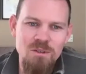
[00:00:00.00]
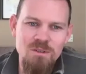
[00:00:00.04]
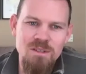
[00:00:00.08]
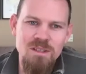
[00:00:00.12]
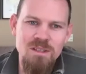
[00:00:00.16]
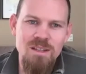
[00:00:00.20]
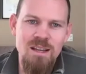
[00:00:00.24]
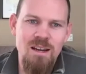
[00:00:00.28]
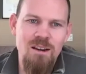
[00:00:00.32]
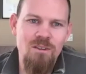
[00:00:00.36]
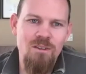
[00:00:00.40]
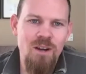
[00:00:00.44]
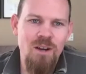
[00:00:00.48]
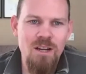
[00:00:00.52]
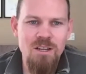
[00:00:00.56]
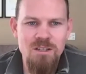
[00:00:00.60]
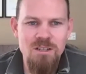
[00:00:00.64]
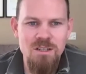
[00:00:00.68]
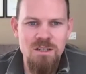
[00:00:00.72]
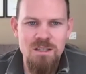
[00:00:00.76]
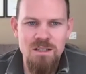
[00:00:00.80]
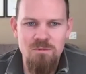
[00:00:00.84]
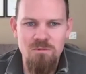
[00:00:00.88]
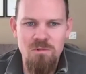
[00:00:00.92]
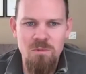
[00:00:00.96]
the
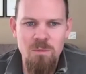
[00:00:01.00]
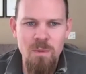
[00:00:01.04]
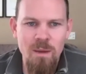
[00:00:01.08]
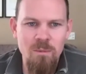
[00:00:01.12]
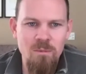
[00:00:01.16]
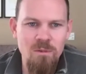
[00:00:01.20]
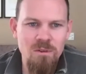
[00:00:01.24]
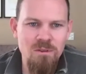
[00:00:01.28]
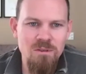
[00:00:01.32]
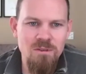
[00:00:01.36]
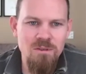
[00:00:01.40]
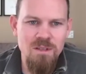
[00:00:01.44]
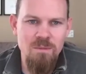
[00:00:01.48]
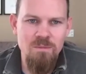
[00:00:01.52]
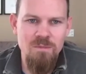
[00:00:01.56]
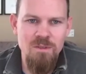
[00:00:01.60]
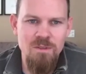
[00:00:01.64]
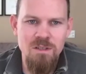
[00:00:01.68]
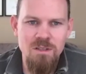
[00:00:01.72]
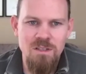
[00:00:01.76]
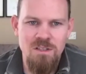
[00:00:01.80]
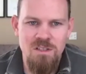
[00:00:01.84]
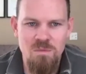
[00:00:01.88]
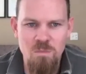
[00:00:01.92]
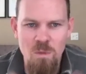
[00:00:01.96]
decorations, and we maybe do
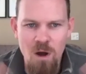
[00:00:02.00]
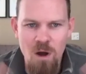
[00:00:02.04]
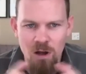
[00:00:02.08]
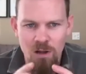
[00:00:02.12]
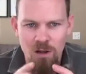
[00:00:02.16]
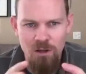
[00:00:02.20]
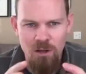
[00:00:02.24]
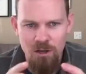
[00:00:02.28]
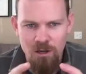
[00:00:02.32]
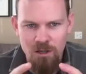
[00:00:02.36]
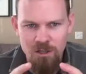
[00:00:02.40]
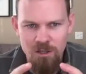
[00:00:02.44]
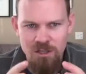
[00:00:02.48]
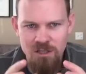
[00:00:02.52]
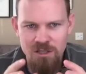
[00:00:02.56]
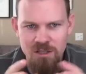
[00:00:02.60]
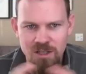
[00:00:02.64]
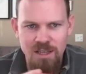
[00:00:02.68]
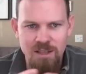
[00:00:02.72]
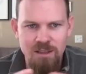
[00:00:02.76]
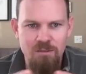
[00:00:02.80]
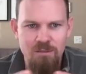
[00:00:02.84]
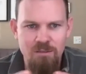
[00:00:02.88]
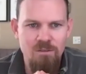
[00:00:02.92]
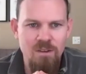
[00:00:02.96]
something smaller, just
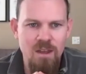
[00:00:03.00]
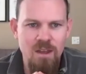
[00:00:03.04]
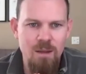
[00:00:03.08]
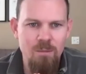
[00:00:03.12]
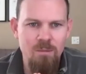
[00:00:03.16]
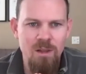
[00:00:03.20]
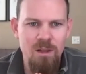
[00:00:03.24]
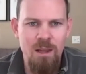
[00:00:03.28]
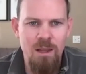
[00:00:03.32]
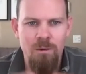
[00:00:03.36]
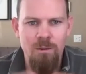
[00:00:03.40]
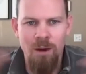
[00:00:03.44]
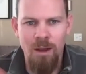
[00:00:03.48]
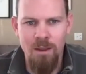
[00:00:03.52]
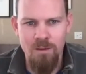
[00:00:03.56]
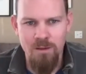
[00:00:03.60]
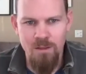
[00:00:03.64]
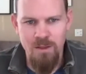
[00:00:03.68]
like the family, rather than